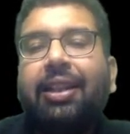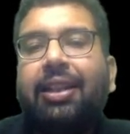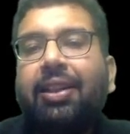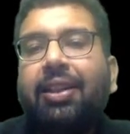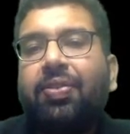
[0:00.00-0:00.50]

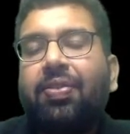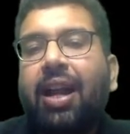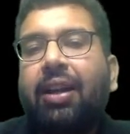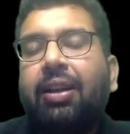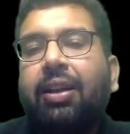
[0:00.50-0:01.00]
this
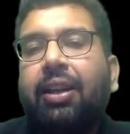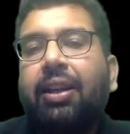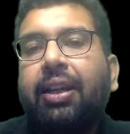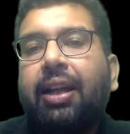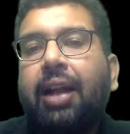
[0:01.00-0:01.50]
vector
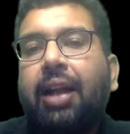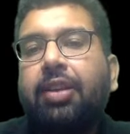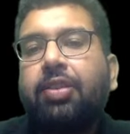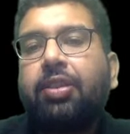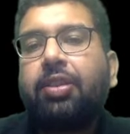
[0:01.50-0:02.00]
in
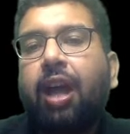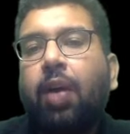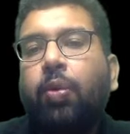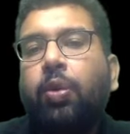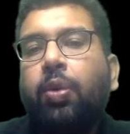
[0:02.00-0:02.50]
Cartesian,
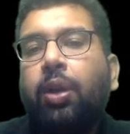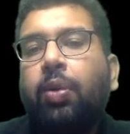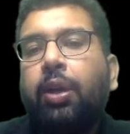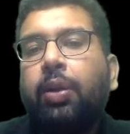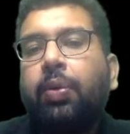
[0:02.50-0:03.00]
how you are
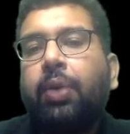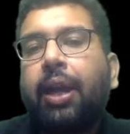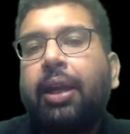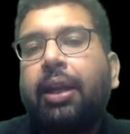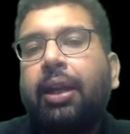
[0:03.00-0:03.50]
going to
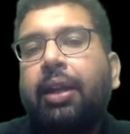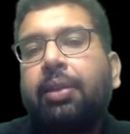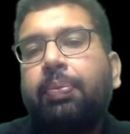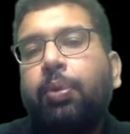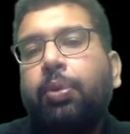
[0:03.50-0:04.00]
write it? Let's
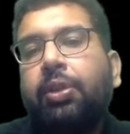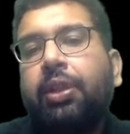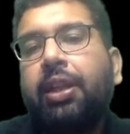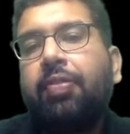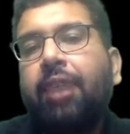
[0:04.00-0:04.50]
suppose
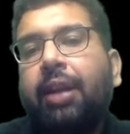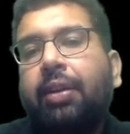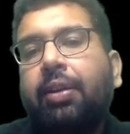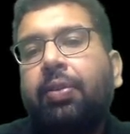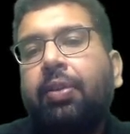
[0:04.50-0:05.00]
d
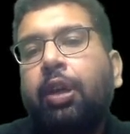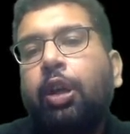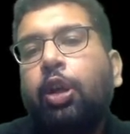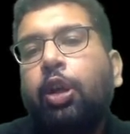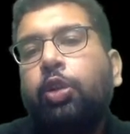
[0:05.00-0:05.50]
vector.
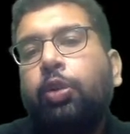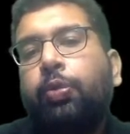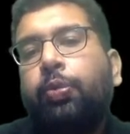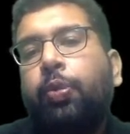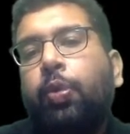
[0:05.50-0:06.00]

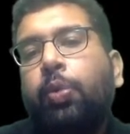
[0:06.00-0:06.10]
So 4